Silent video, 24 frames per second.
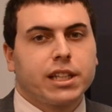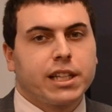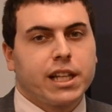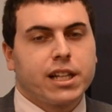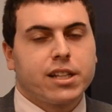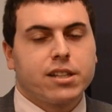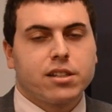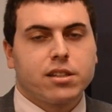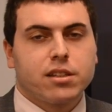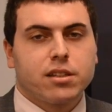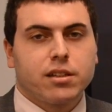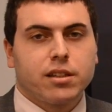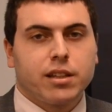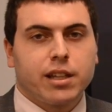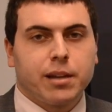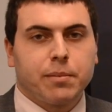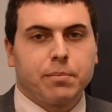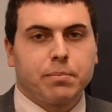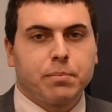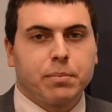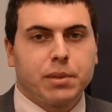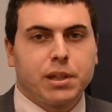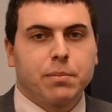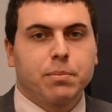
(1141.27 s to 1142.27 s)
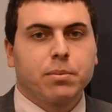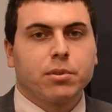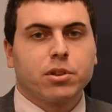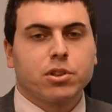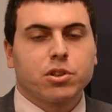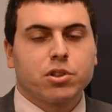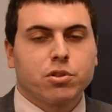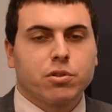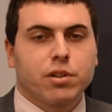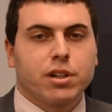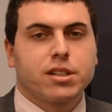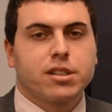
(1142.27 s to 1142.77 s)
that people
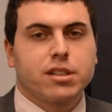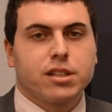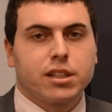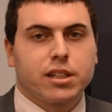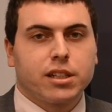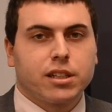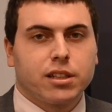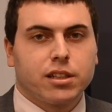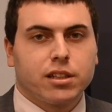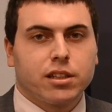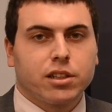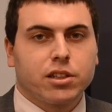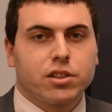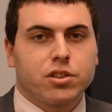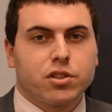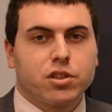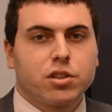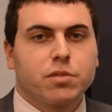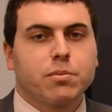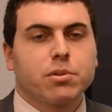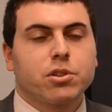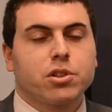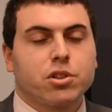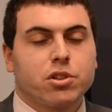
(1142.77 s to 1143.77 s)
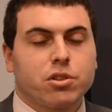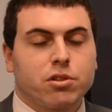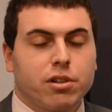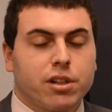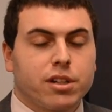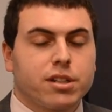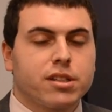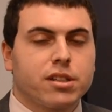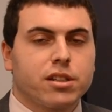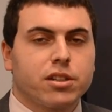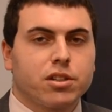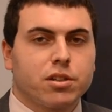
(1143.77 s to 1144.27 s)
are trusting, the consumer is
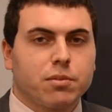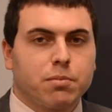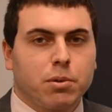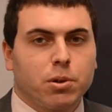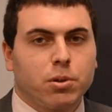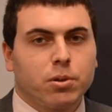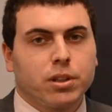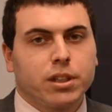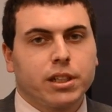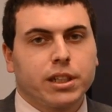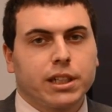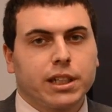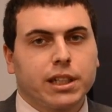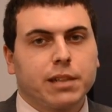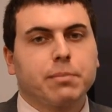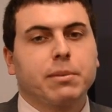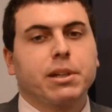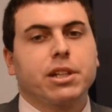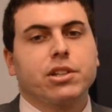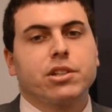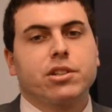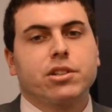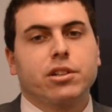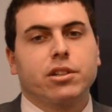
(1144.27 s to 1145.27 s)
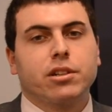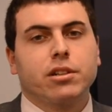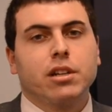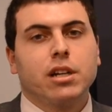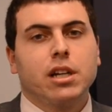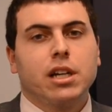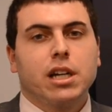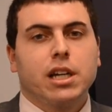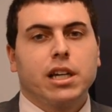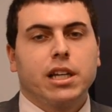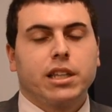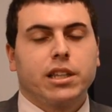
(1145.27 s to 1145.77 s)
trusting Chipotle, and making sure
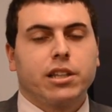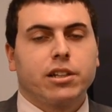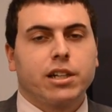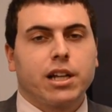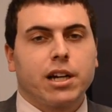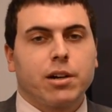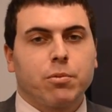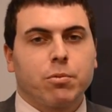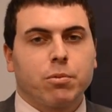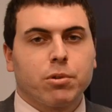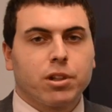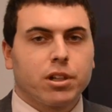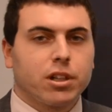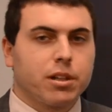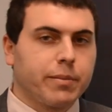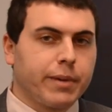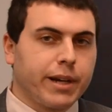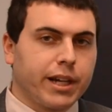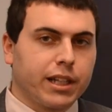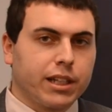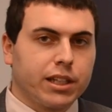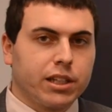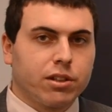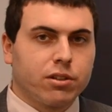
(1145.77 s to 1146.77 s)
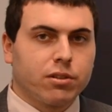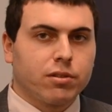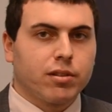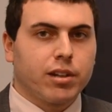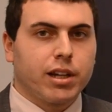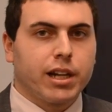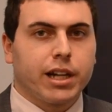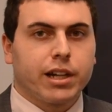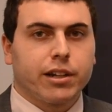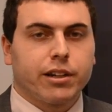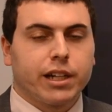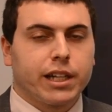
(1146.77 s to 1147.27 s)
they're not worried about E.
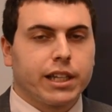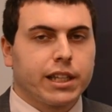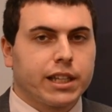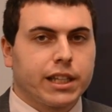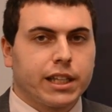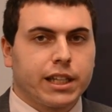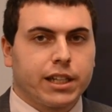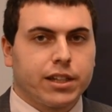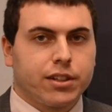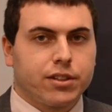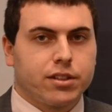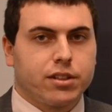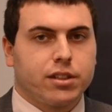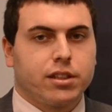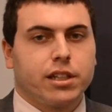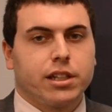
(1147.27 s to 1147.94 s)
coli or anything else.